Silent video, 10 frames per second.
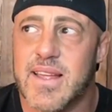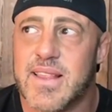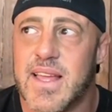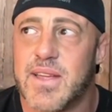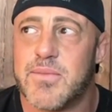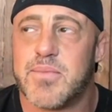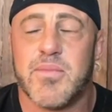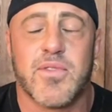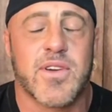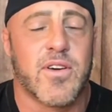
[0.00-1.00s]
like
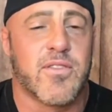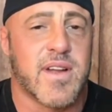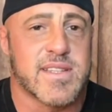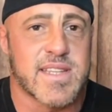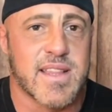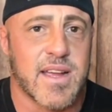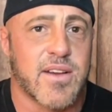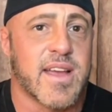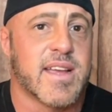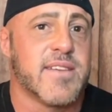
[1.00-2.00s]
people would go around and say like,
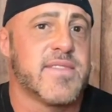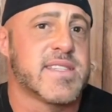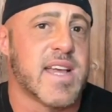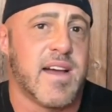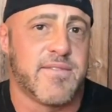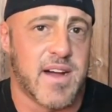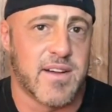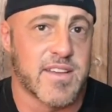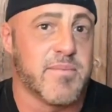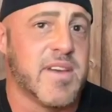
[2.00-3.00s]
okay, give this guy a follow,
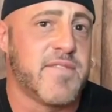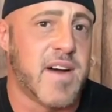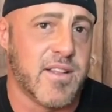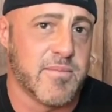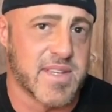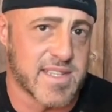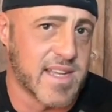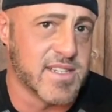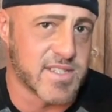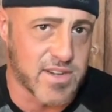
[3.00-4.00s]
give follow because I
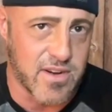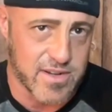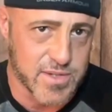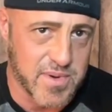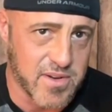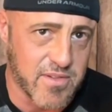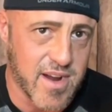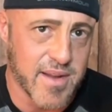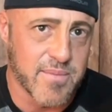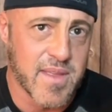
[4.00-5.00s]
just started on Twitter, right?